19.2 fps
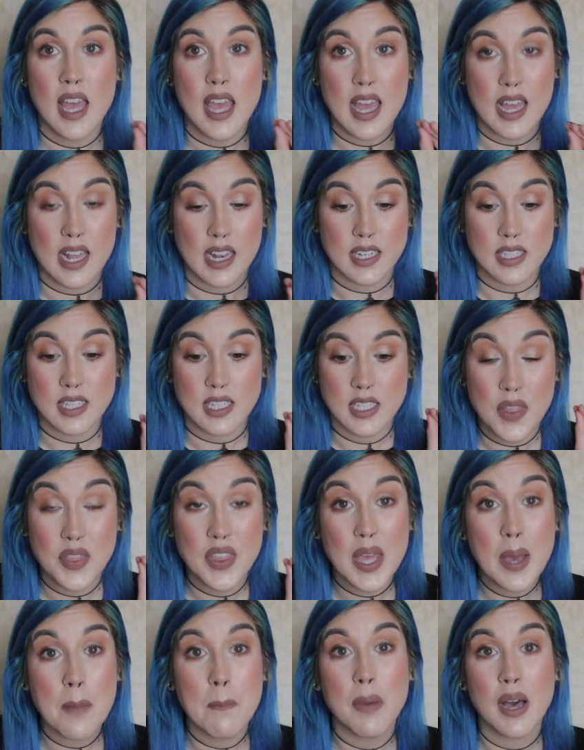And
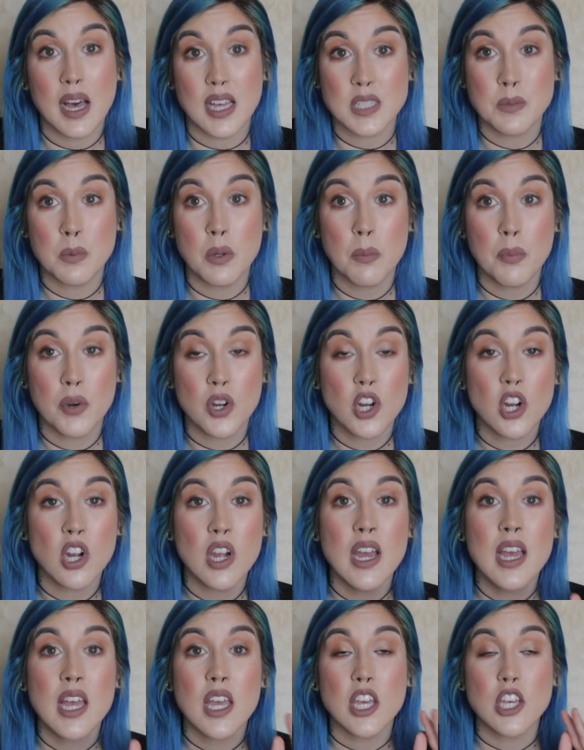the Impossible
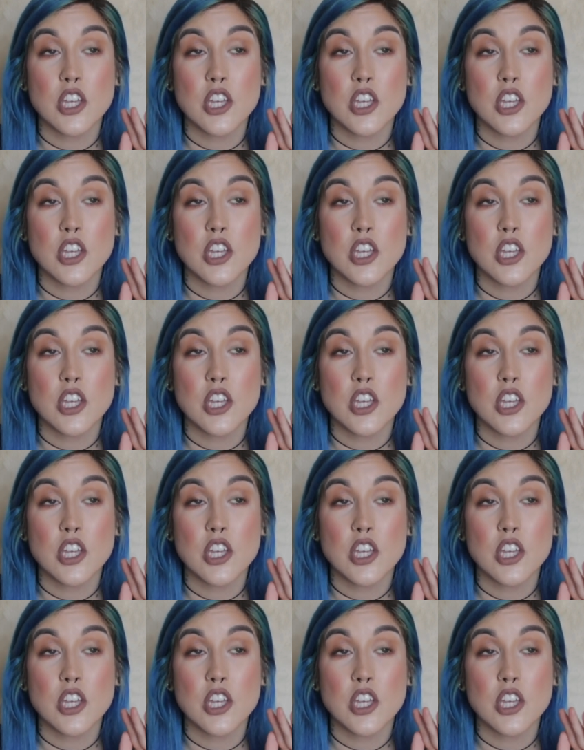Burger